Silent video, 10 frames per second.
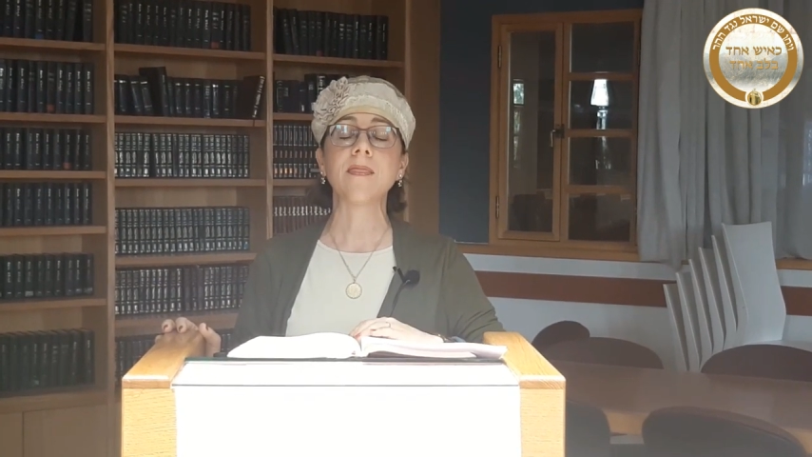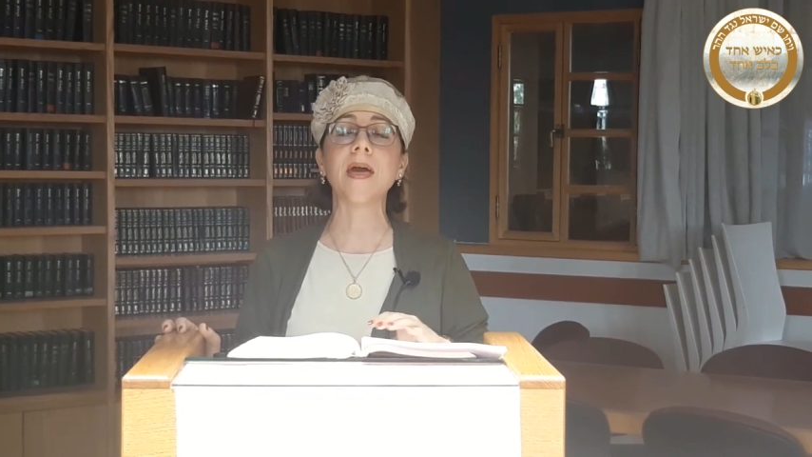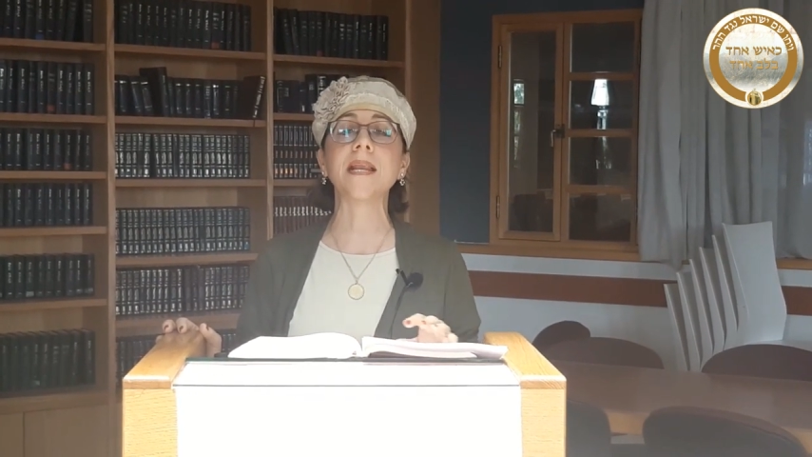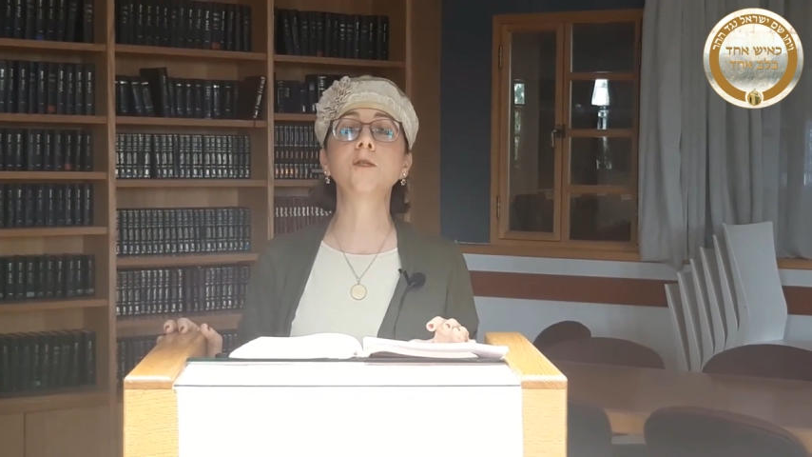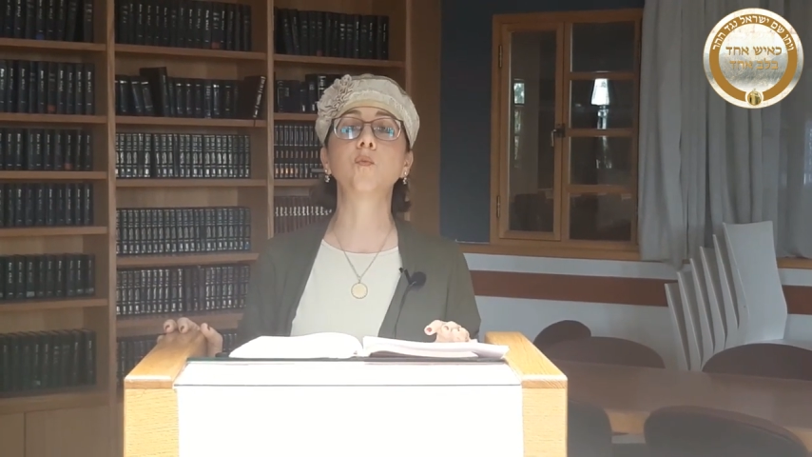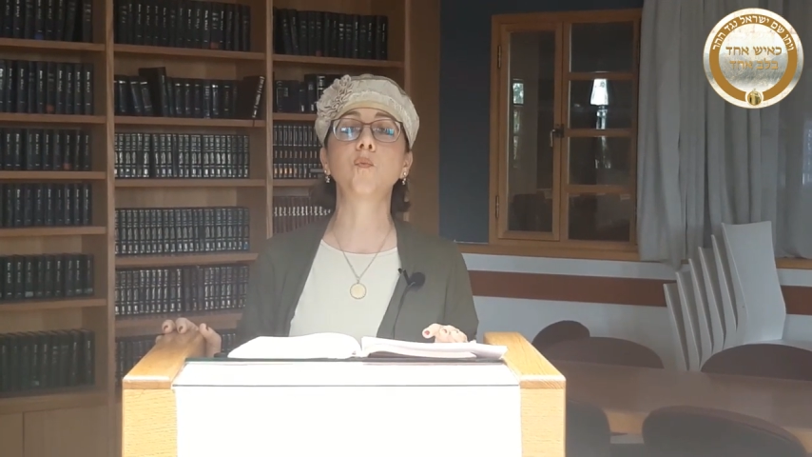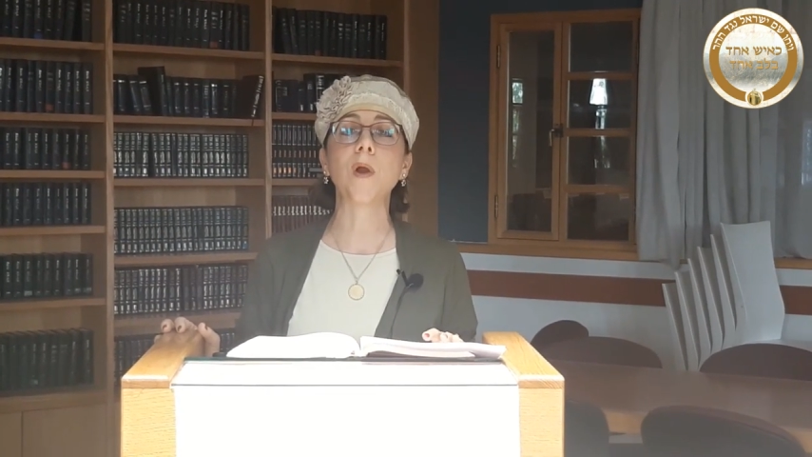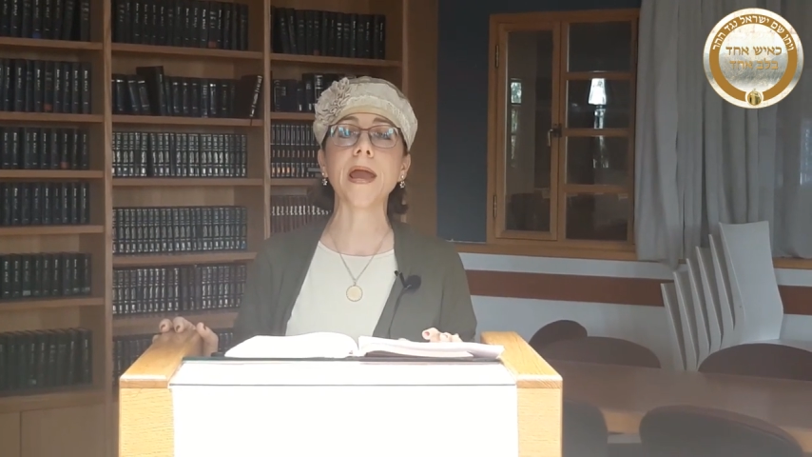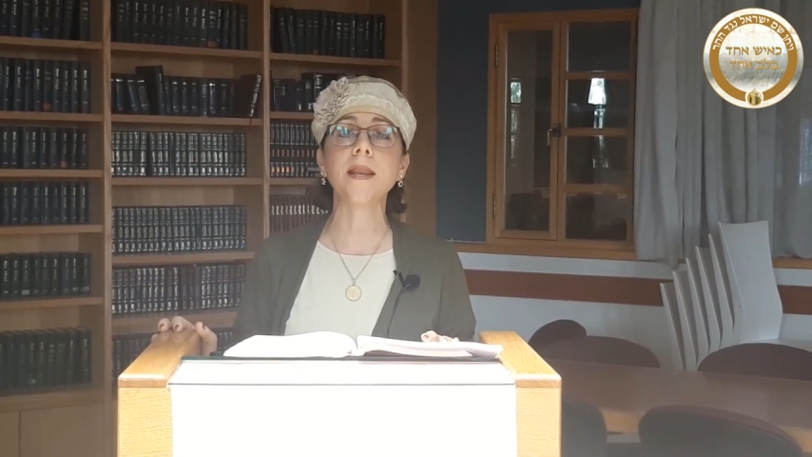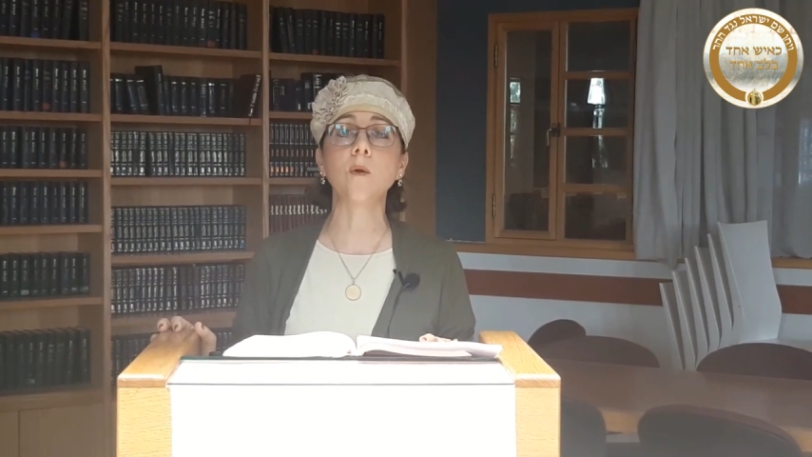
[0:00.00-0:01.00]
that is
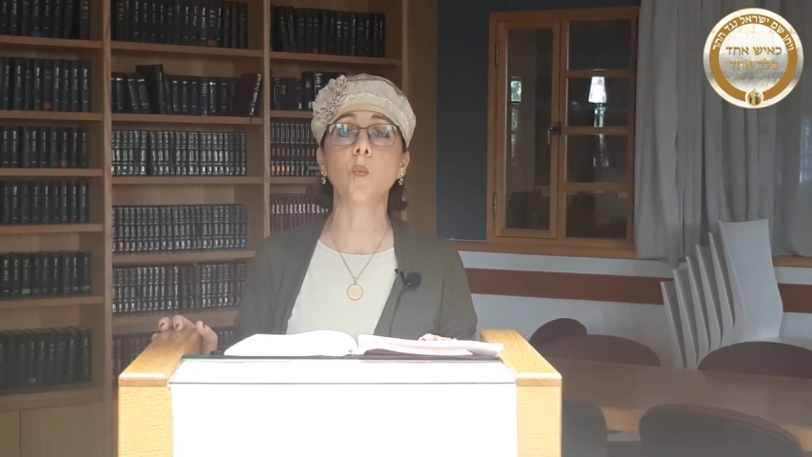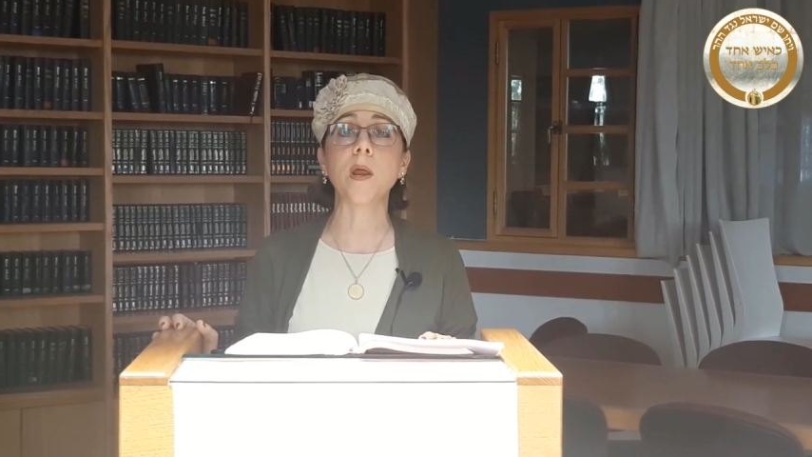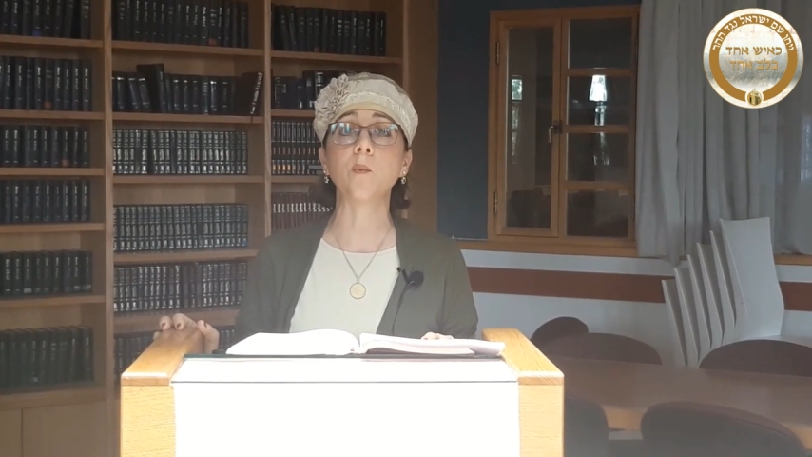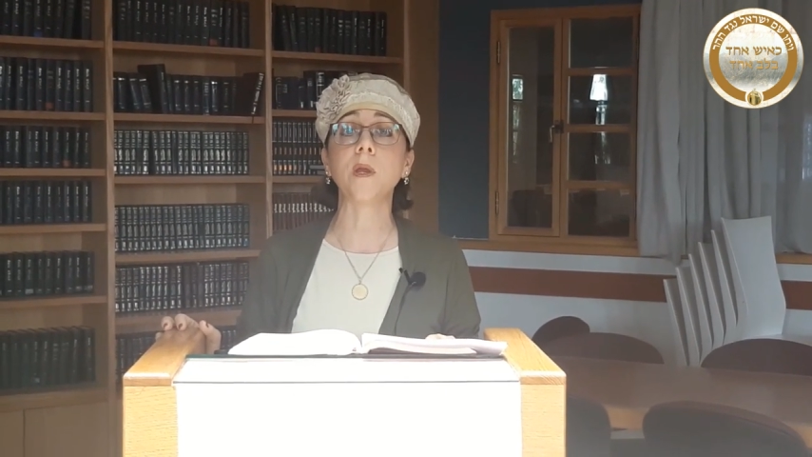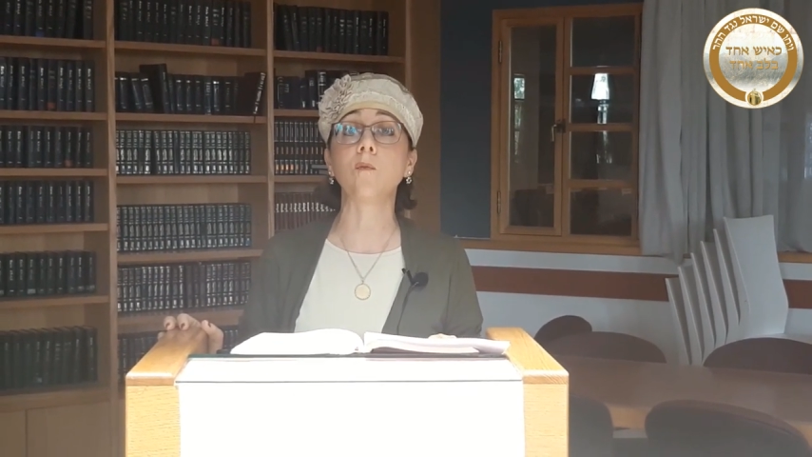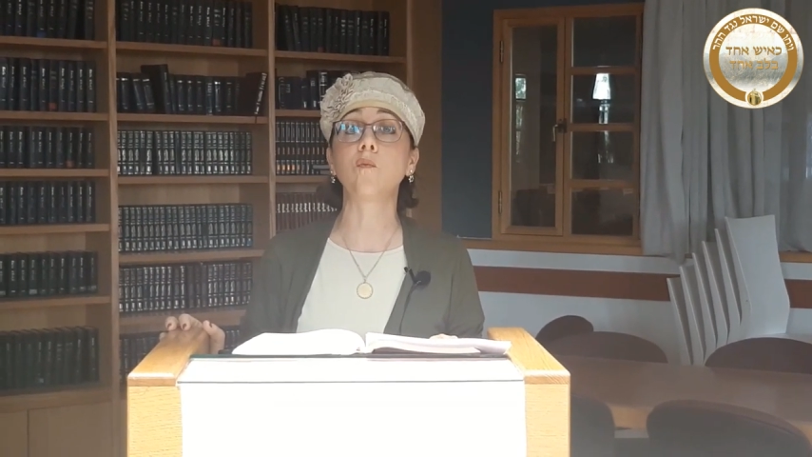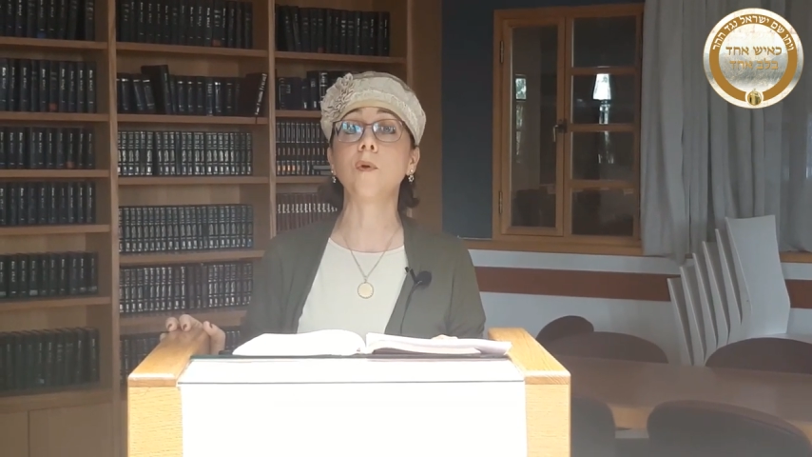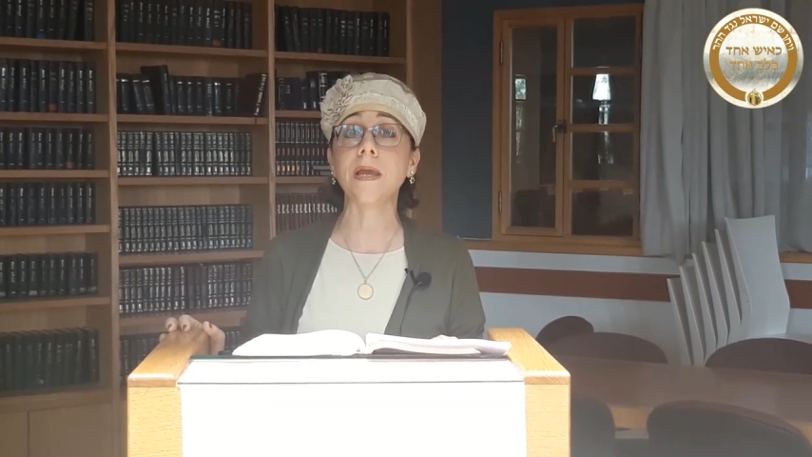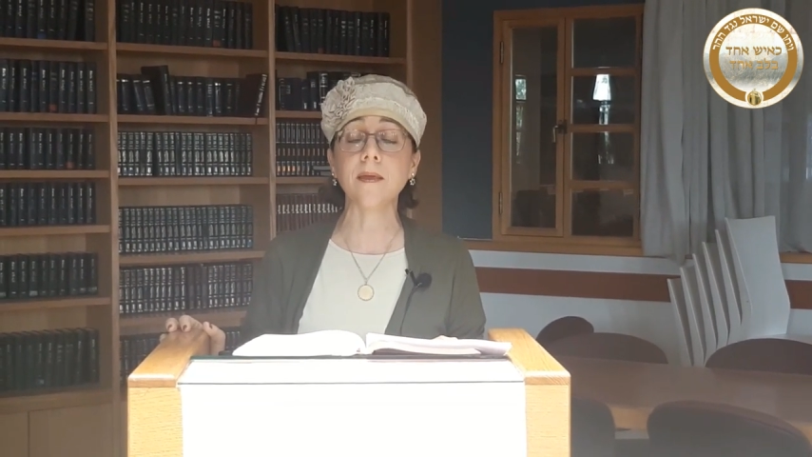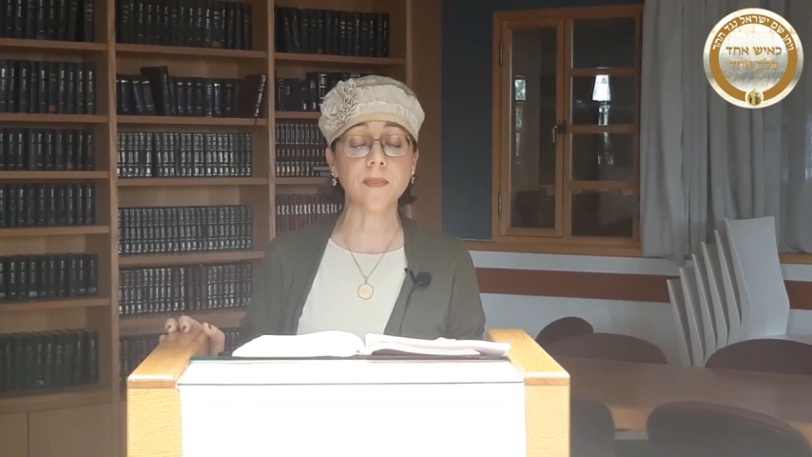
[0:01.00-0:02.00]
read when we
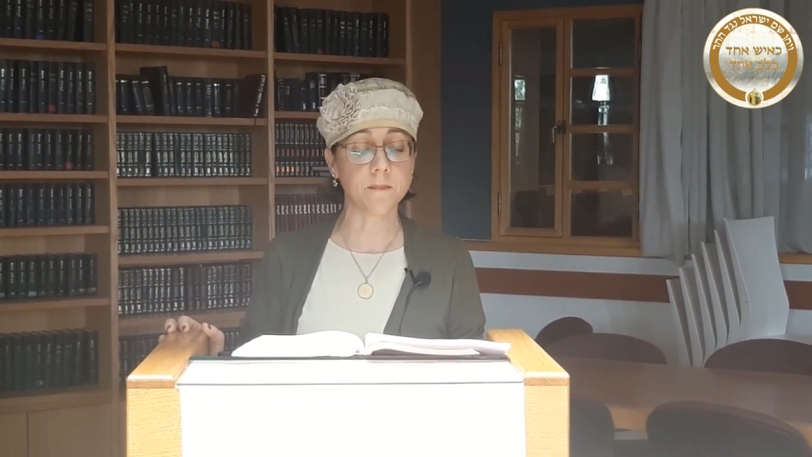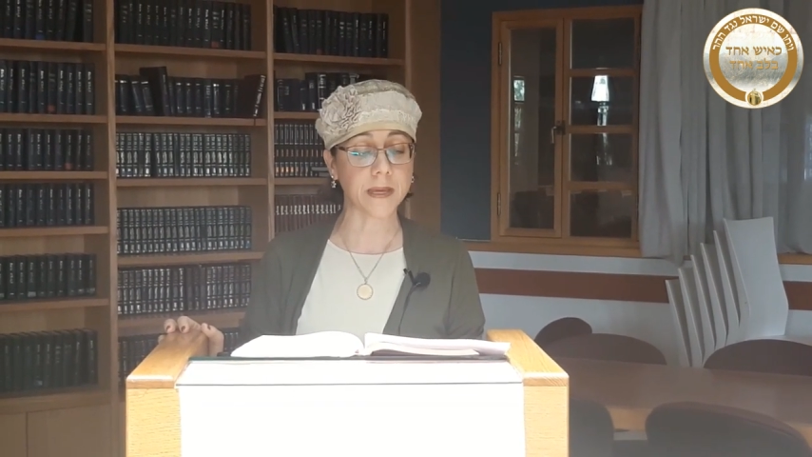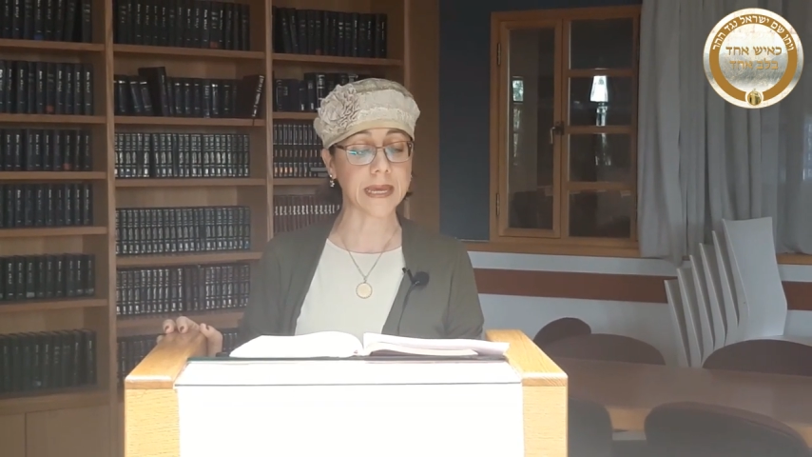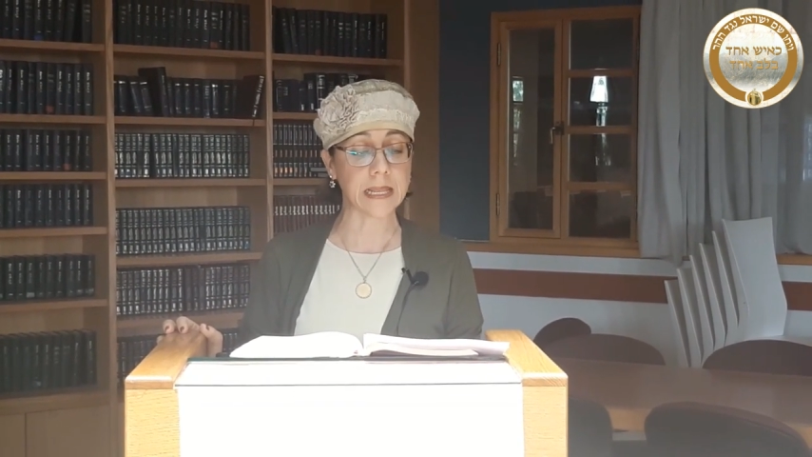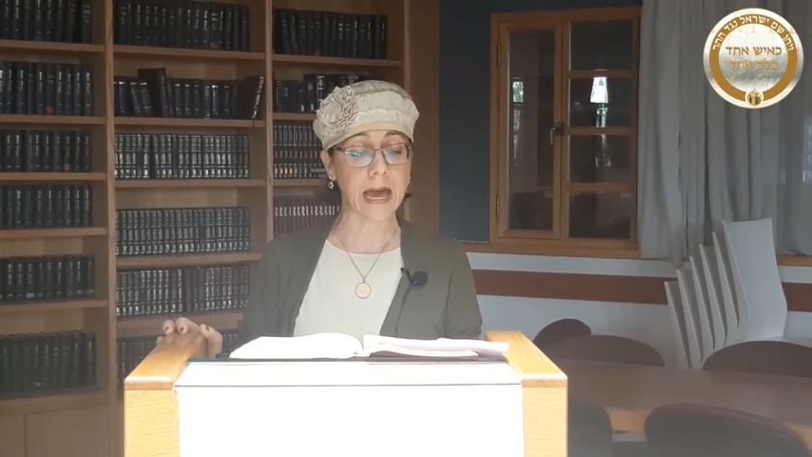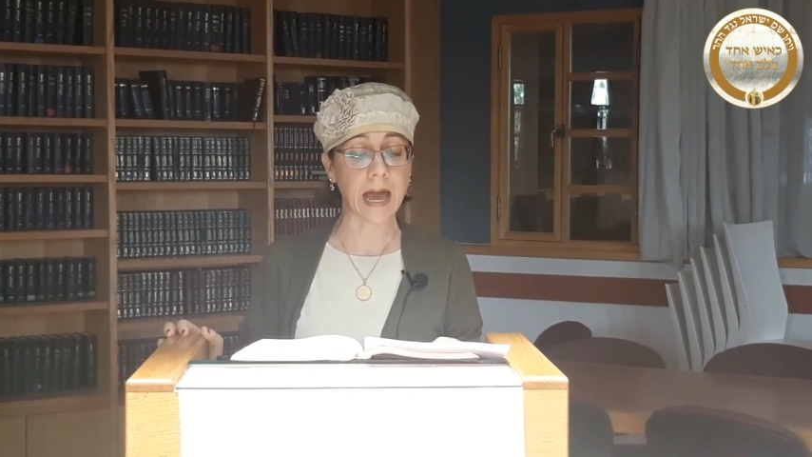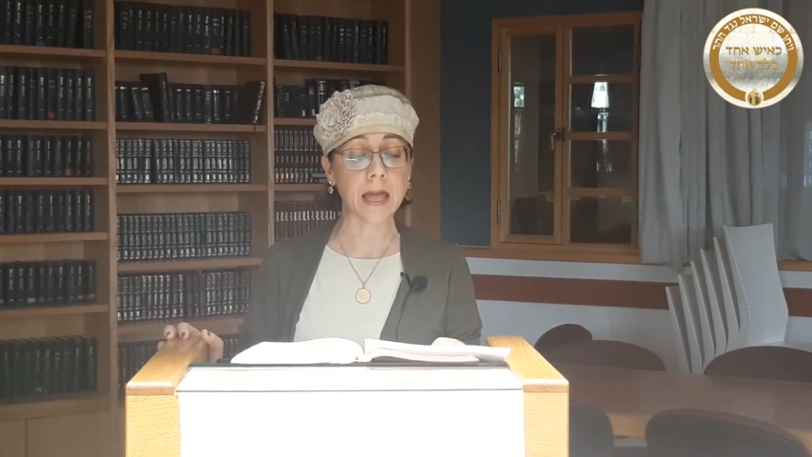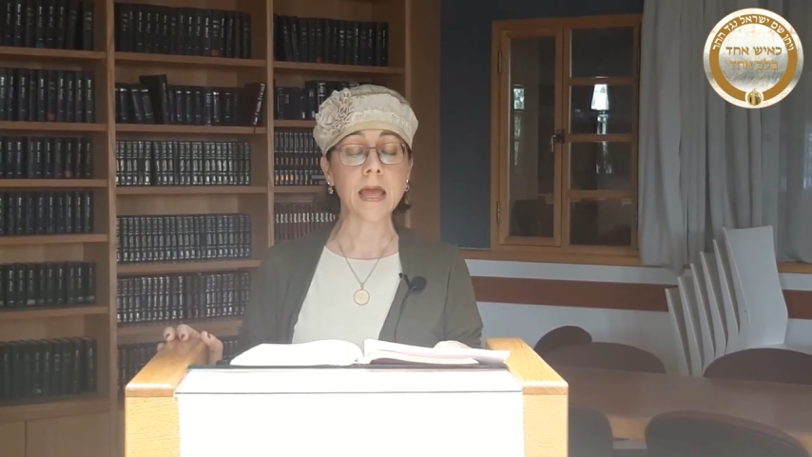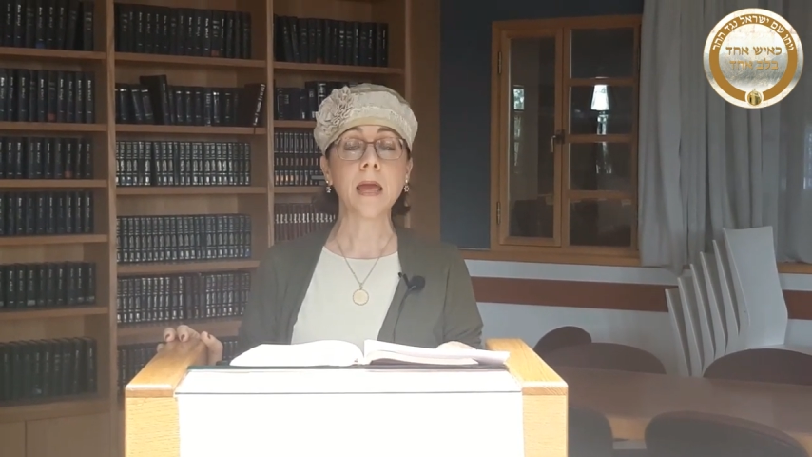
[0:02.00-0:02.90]
read the Megillah,